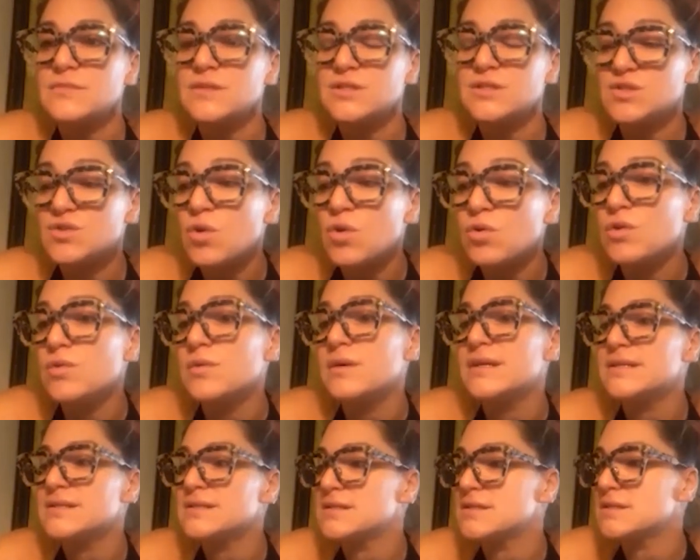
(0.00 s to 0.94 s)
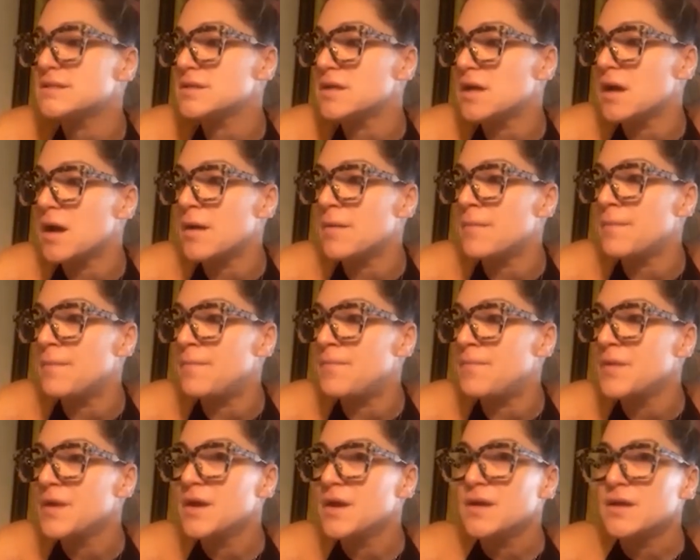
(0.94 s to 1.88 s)
soloists
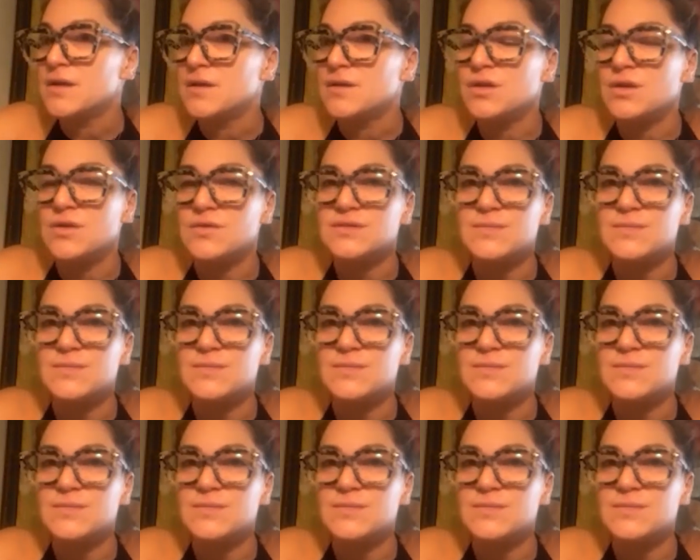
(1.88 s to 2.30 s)
um you know